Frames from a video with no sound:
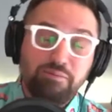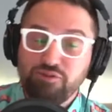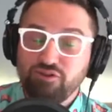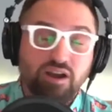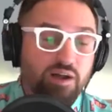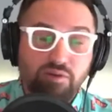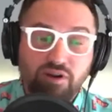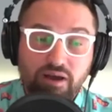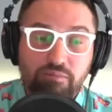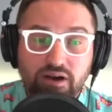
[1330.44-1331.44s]
coming on
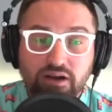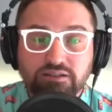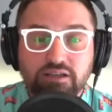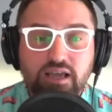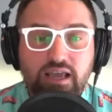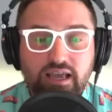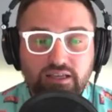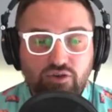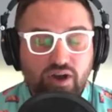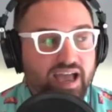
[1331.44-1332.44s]
my bus. Right.
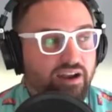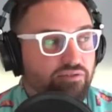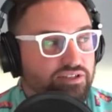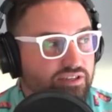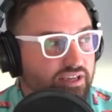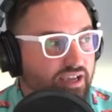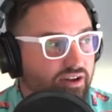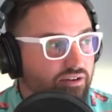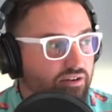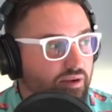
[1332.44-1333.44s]
So I had a recent
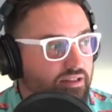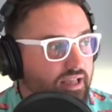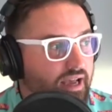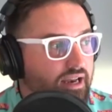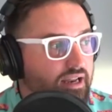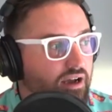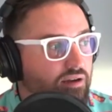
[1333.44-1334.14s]
encounter about that.